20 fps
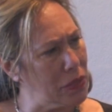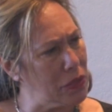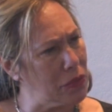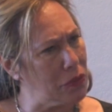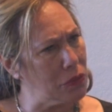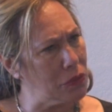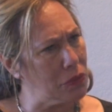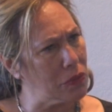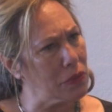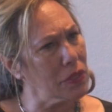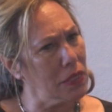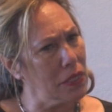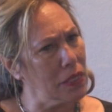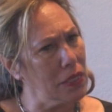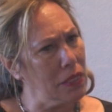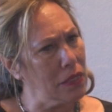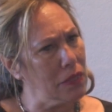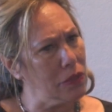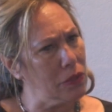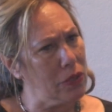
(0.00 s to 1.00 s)
I thought,
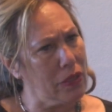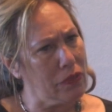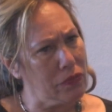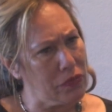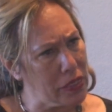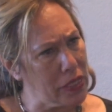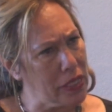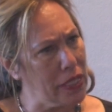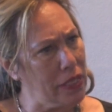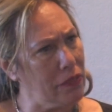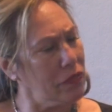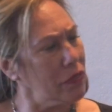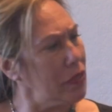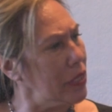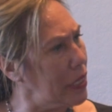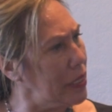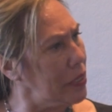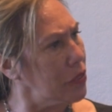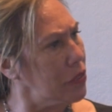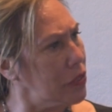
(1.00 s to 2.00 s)
you have to have
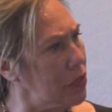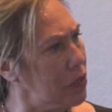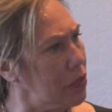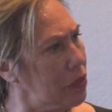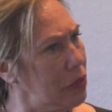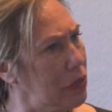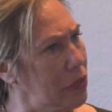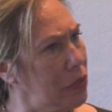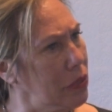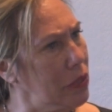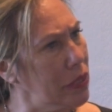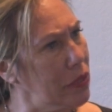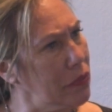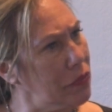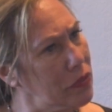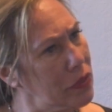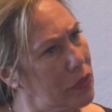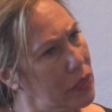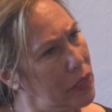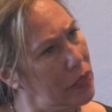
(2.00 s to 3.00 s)
nature and you
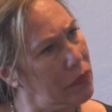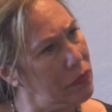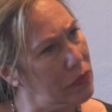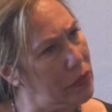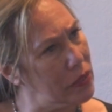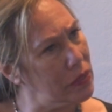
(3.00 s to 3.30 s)
have to have